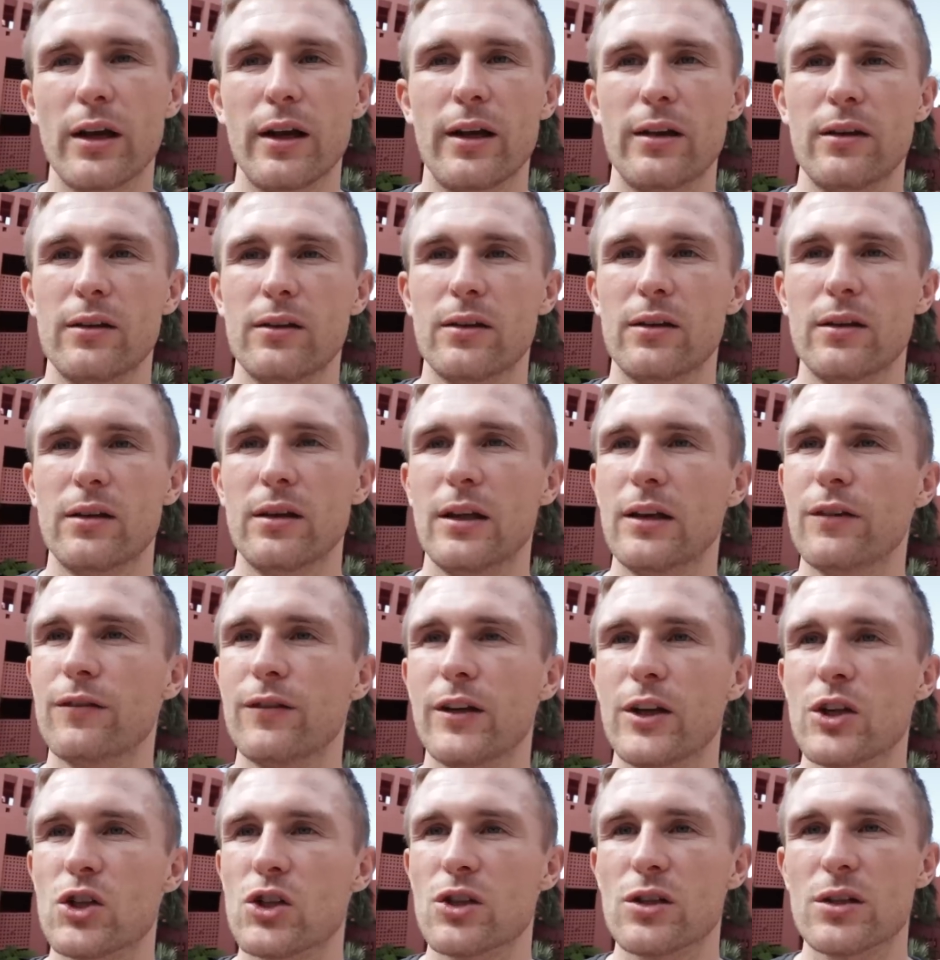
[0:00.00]
and the
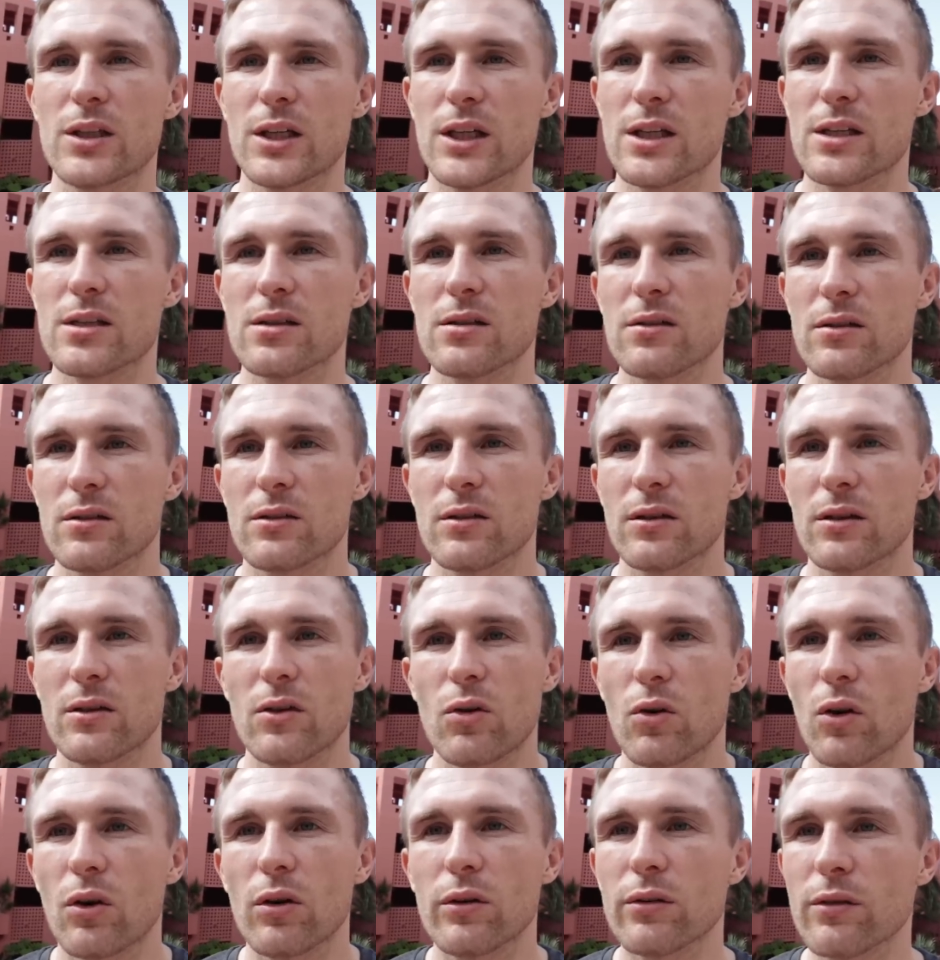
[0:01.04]
invention doesn't
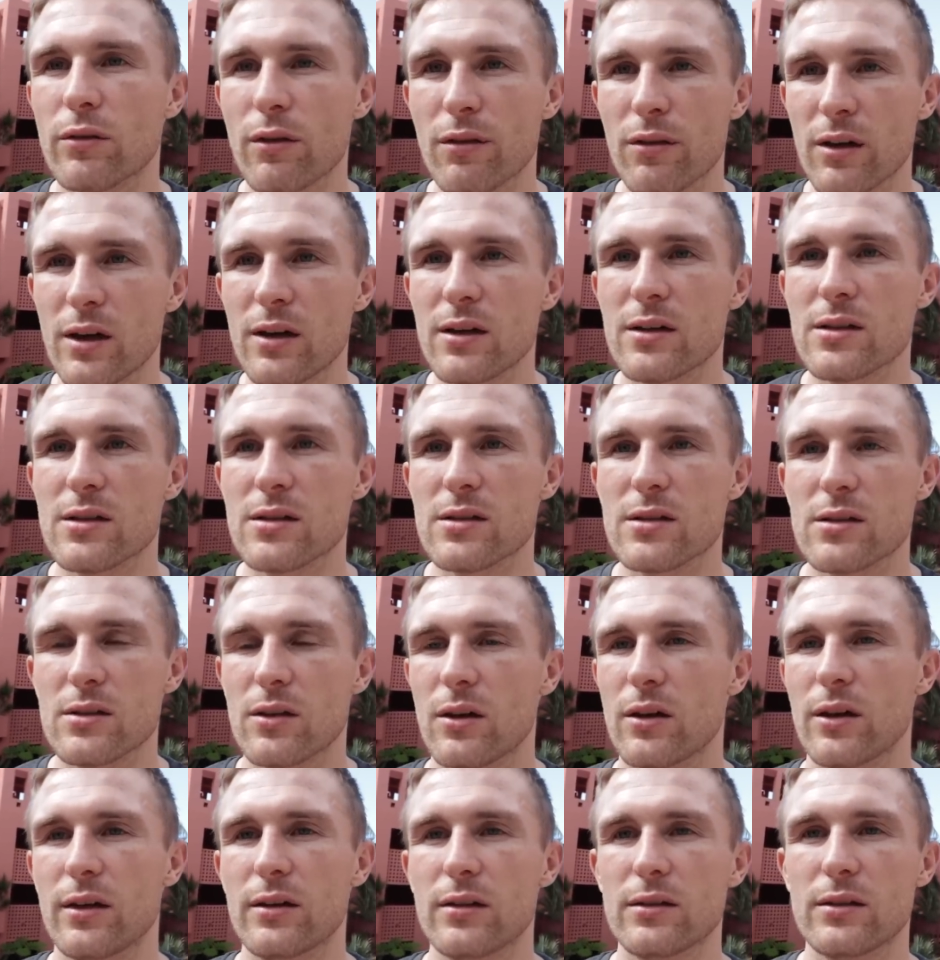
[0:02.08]
grown trees
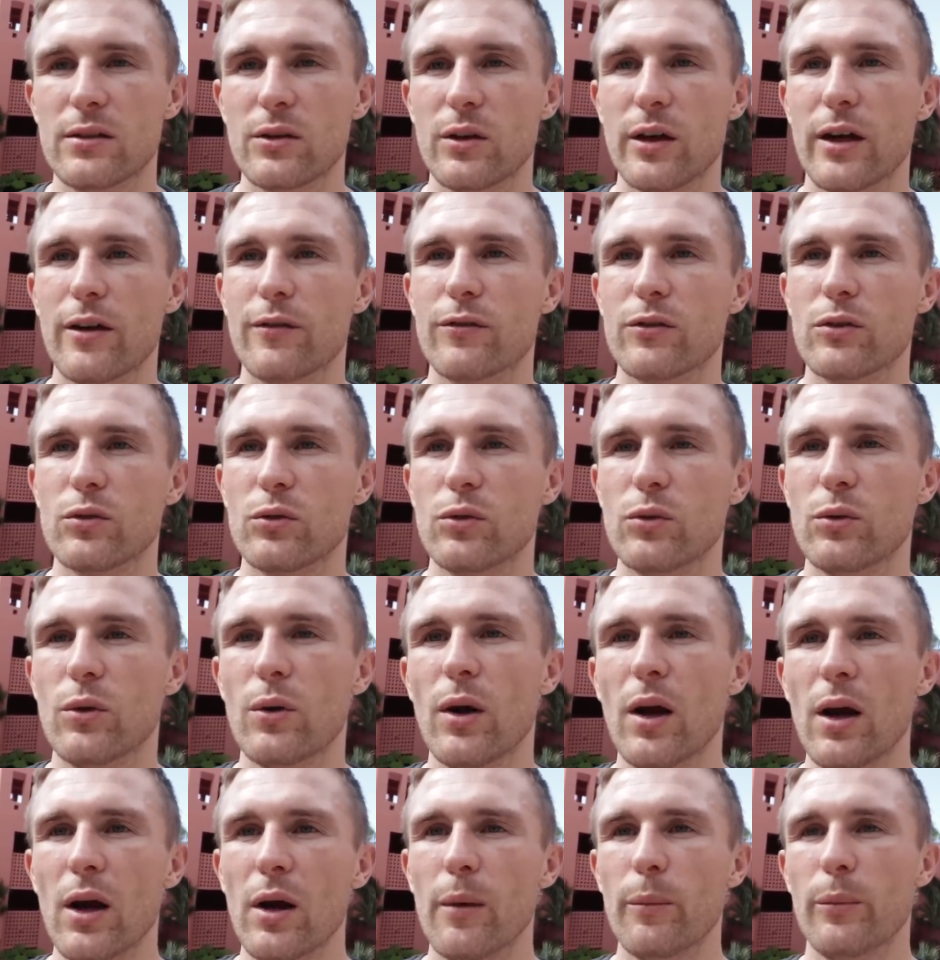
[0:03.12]
and you have to
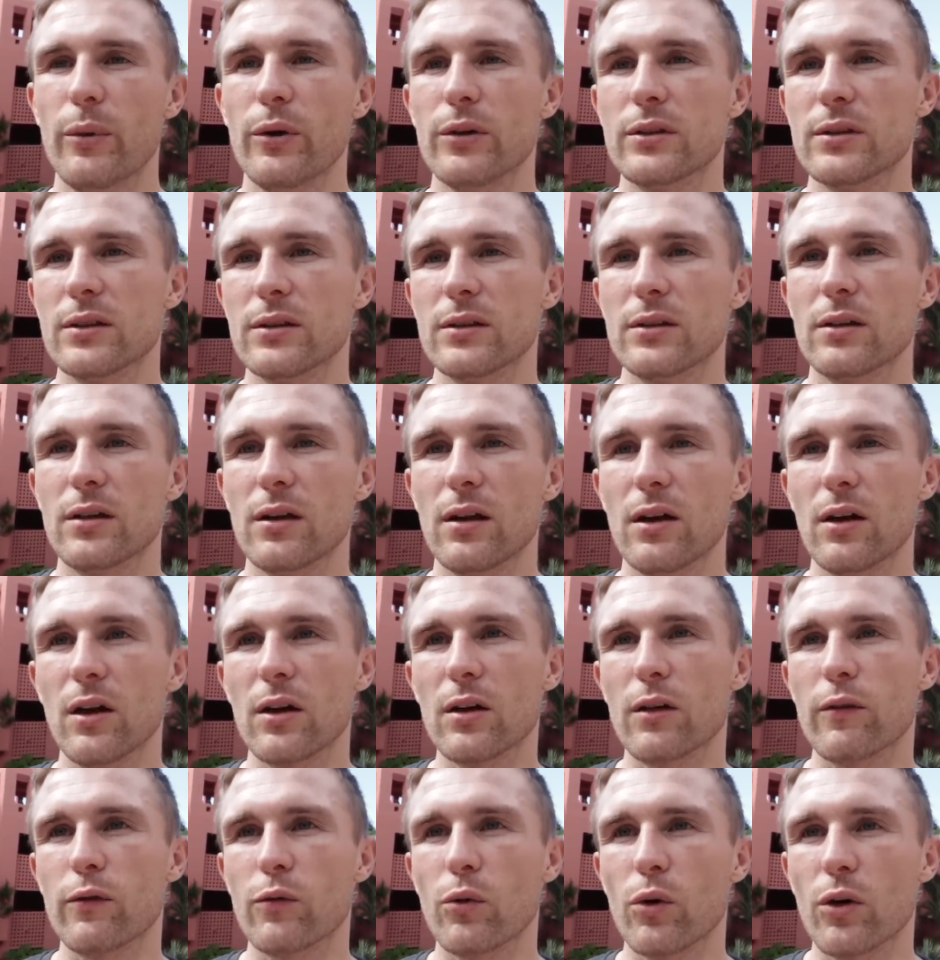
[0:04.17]
put in a
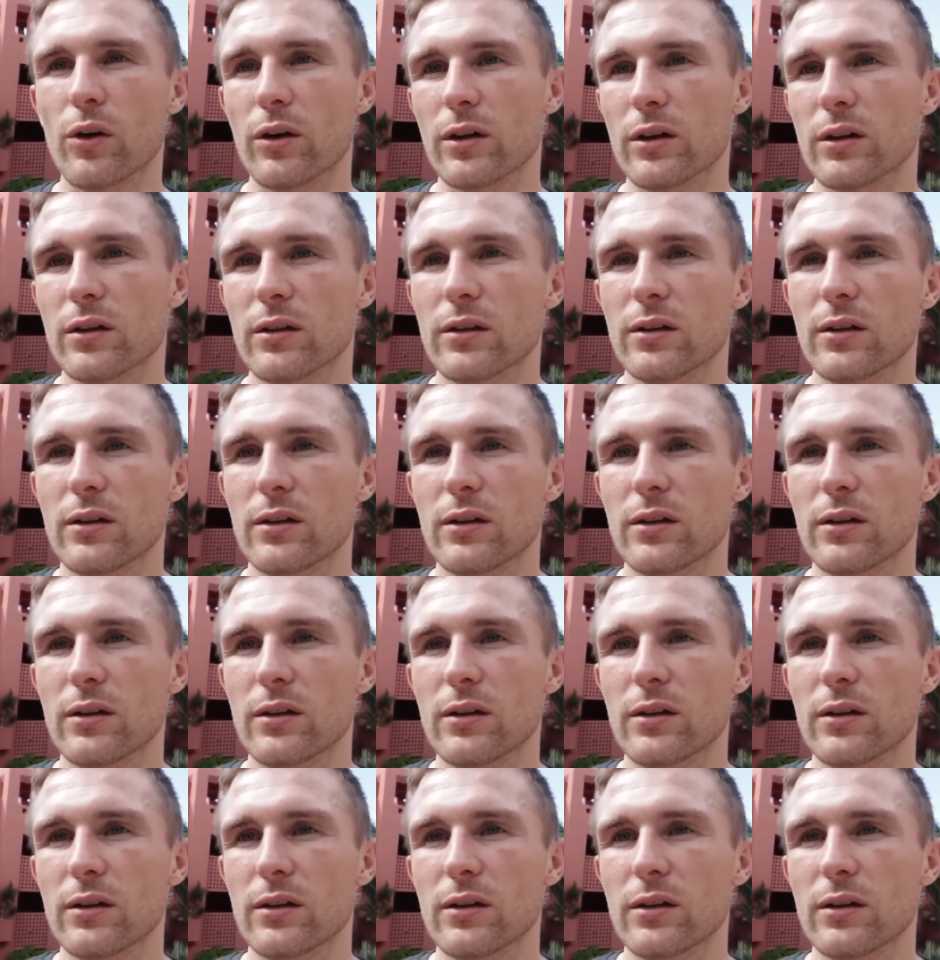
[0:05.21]
lot of work.